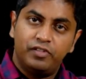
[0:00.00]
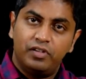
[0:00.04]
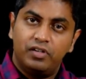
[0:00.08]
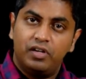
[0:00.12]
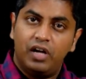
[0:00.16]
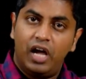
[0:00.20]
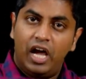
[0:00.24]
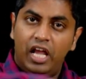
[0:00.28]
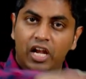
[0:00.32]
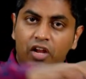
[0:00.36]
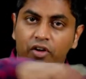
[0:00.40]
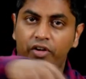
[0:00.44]

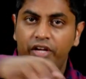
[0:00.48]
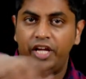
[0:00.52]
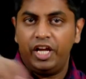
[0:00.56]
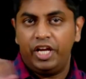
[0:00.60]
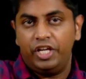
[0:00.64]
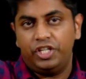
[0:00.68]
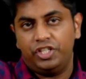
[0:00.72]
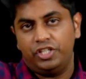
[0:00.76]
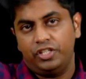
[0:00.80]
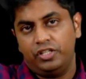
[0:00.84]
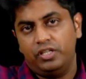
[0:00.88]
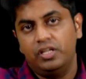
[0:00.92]

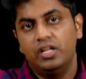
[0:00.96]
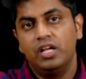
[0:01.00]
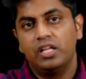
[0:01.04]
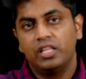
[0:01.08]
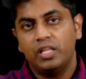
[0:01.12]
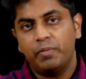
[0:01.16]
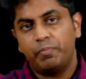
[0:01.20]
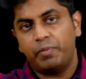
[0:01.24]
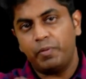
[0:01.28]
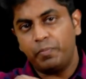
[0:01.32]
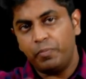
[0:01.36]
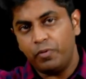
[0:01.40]
allocation, the
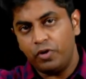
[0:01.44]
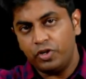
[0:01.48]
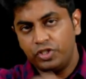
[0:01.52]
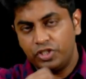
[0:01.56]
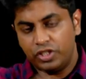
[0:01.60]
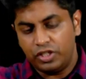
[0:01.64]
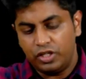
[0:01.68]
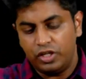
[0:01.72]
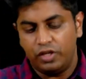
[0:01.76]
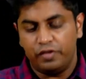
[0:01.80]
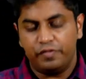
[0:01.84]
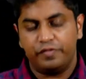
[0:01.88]

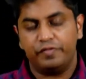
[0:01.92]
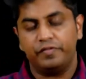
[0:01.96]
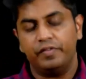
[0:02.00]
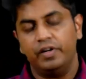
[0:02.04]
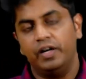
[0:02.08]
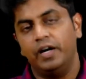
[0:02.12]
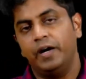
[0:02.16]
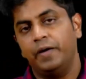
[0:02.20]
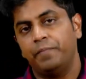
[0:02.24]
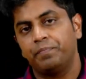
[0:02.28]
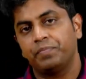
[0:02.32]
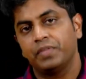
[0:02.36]
proportion
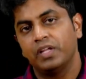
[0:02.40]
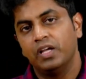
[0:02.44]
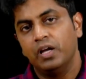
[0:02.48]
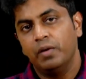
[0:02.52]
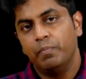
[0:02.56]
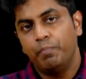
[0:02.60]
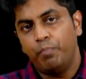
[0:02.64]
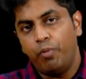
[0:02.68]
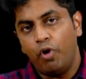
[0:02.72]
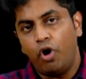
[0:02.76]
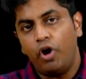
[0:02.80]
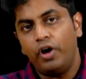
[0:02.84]
of
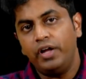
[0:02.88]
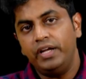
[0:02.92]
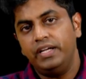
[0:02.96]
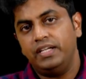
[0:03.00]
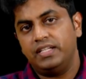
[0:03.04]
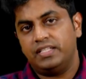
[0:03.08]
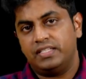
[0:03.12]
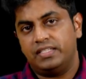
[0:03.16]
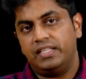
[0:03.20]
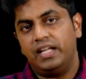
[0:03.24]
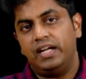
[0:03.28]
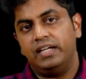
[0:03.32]

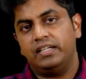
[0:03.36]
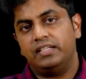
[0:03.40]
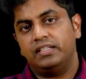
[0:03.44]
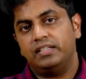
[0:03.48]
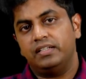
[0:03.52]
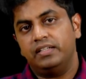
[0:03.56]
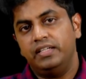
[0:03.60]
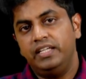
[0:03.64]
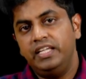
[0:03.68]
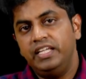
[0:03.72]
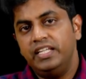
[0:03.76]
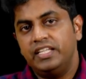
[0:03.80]
points that
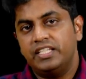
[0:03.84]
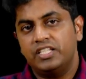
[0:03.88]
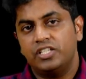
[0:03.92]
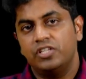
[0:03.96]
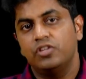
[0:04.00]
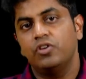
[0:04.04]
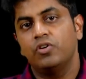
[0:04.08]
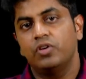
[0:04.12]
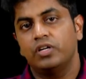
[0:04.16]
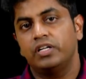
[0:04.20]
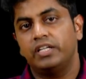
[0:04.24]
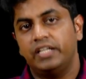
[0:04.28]
each
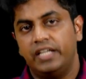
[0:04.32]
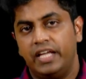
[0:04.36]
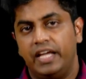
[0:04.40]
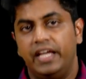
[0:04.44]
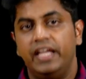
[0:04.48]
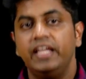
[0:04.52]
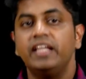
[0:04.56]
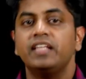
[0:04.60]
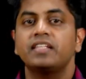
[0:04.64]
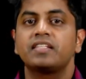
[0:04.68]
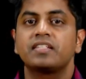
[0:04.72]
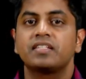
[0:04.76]
node
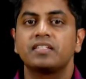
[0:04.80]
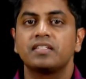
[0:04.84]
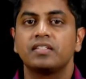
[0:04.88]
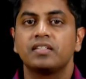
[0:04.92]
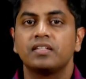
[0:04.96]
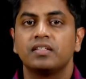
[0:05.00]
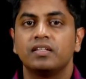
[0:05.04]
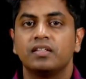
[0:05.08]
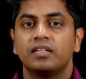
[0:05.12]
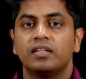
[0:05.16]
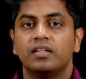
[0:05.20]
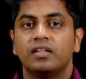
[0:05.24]
takes
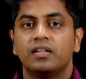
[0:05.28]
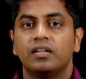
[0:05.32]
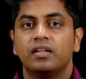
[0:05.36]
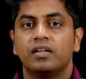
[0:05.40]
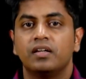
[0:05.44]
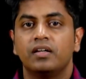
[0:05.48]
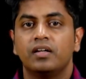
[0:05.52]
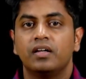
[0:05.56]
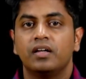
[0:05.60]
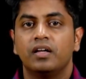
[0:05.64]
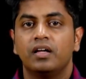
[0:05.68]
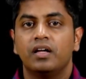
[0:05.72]

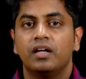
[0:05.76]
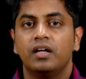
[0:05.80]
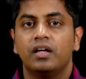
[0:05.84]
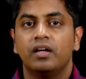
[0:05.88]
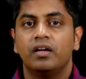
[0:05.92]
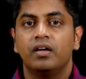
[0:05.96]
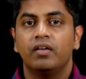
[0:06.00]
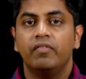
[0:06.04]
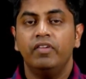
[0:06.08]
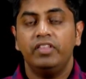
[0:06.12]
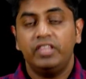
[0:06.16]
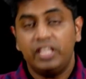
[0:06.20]

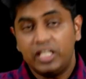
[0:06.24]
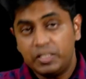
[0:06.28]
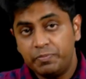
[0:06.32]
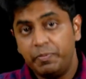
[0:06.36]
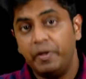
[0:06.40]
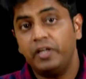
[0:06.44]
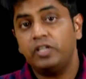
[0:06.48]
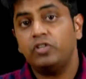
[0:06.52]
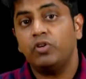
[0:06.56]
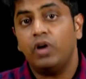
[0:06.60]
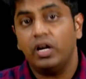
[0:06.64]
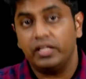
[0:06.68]
with
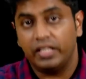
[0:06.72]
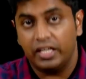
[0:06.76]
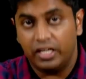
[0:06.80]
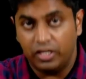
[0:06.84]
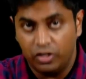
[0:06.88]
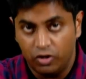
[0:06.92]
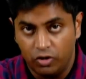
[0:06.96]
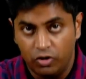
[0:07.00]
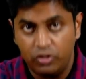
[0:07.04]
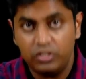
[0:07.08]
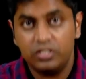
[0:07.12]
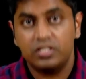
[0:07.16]
respect to other
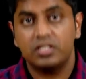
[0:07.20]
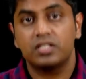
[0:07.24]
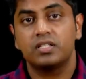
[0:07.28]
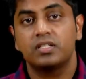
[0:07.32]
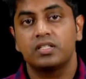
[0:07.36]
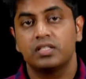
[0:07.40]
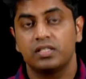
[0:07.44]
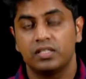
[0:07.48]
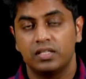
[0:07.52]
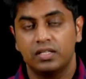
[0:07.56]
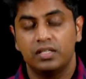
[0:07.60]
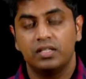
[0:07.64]
nodes,
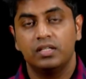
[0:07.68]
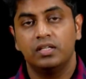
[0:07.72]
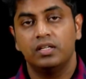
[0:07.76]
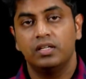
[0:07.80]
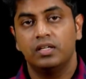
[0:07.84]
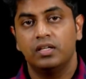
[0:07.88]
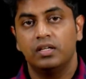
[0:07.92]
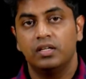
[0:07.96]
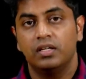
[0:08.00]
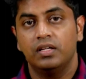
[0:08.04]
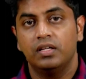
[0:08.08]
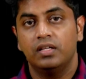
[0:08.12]

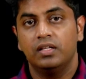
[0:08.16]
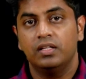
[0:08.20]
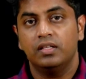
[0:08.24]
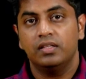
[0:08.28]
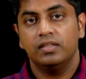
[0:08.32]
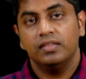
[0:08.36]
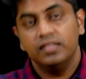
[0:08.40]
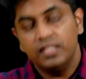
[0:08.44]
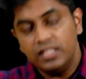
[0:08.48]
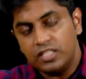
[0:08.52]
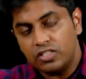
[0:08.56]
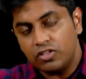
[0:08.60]

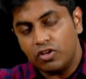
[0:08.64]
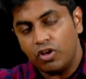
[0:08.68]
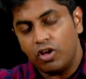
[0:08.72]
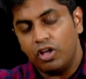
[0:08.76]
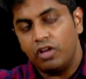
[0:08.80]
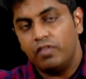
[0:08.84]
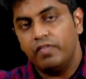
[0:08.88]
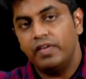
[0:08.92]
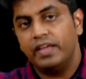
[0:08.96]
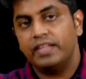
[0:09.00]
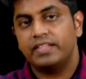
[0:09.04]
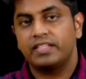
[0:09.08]
this
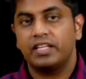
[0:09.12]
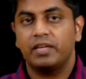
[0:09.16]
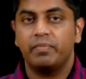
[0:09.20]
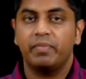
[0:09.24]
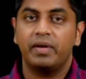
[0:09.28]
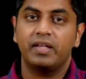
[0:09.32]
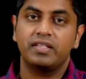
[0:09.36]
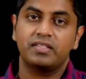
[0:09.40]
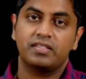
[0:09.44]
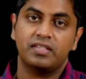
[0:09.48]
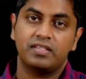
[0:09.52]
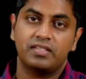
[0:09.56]
always
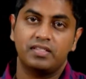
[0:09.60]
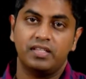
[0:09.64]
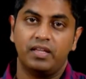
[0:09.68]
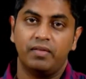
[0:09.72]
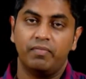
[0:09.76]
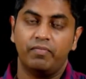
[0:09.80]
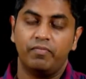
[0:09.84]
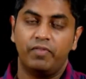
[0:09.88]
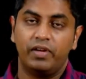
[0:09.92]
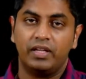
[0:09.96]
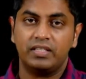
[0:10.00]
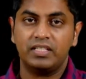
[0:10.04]
remains the same.
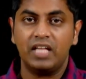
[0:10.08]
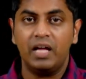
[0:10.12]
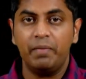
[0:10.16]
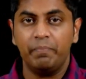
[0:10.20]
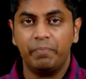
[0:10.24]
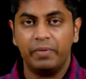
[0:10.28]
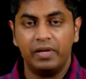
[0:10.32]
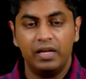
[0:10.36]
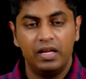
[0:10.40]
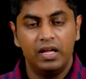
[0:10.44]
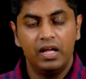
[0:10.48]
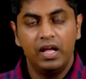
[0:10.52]
For
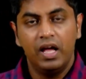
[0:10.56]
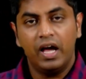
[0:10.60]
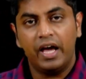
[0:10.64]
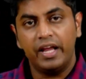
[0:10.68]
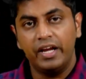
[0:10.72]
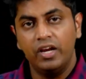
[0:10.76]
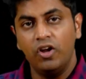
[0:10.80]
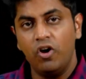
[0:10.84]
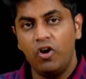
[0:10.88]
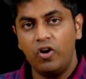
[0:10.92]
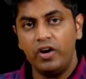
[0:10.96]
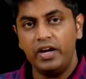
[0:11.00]
example, a
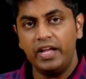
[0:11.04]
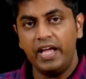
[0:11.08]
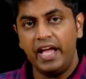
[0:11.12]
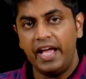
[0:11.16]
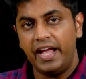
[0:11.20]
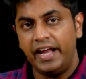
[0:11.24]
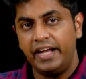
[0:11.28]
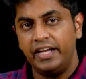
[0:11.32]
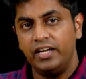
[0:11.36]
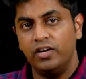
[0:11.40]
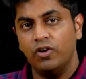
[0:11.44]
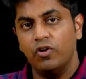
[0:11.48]
node
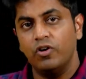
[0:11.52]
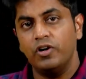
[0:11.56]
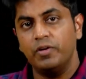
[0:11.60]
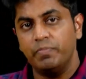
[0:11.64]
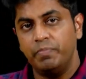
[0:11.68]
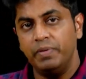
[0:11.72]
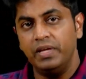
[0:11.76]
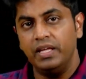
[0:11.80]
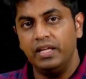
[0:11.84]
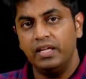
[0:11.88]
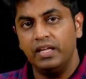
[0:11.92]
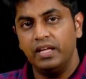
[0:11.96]
A and node
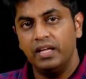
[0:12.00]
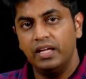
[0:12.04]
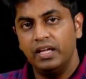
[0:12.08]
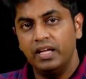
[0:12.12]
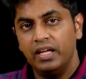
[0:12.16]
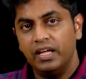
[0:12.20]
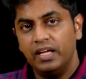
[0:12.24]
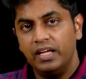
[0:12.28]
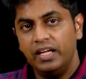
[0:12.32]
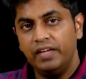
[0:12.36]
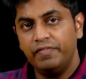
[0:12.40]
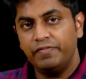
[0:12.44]
B,
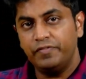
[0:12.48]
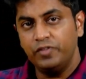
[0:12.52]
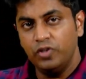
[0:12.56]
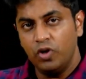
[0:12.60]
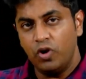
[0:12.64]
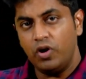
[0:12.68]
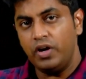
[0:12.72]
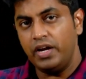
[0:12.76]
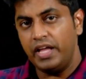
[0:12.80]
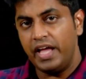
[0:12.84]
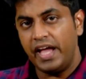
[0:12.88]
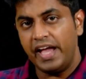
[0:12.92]
if
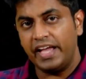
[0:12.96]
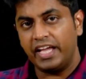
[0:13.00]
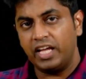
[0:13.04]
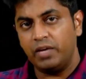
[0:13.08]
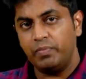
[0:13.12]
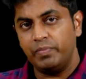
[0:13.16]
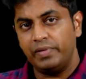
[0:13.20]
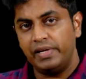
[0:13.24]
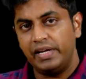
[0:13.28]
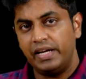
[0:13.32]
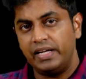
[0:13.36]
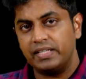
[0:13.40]
node A
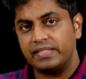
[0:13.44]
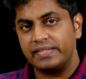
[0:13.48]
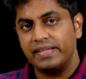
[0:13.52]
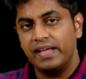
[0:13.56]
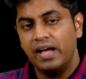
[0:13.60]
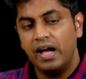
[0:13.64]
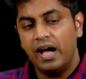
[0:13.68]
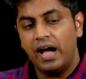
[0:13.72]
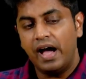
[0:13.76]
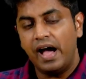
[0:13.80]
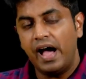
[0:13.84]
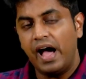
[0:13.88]
accumulates
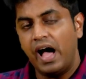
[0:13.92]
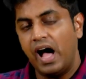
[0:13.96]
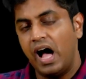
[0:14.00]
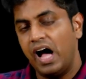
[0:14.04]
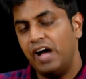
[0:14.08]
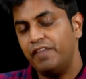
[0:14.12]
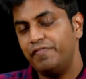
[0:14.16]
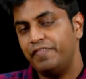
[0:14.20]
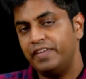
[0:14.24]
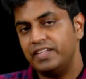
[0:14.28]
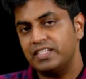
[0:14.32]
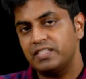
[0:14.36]

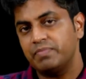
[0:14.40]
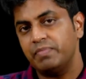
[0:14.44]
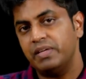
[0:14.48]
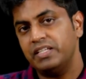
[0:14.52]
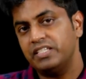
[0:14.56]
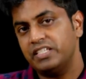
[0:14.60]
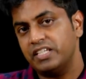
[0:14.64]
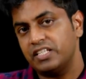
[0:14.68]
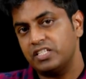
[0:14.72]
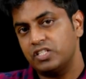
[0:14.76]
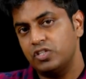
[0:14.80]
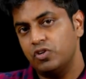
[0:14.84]
half as much
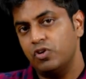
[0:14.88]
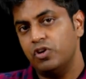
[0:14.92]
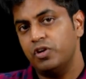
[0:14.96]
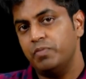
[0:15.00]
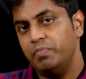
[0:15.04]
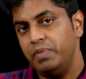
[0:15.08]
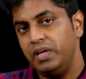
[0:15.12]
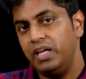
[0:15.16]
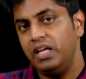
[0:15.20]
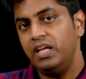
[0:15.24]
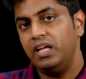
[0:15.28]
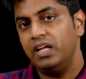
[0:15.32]
as node
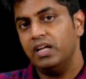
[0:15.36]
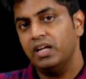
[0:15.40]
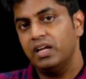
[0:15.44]
B,